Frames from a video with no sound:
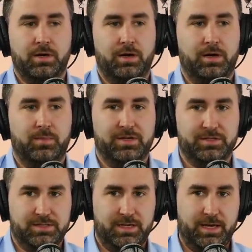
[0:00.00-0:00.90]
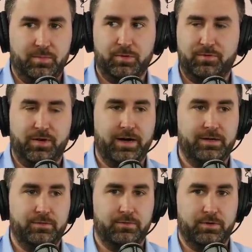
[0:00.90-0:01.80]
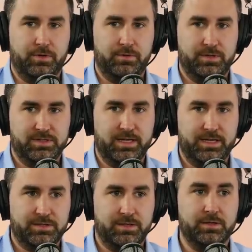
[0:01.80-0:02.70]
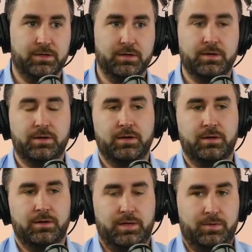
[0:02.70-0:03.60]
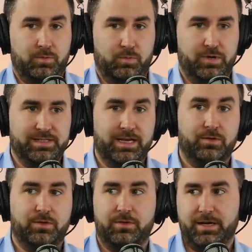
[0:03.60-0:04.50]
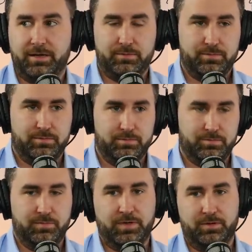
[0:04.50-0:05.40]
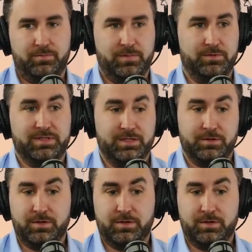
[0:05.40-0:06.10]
um, and it's just amplified over this last year and what does that look like you know those kids are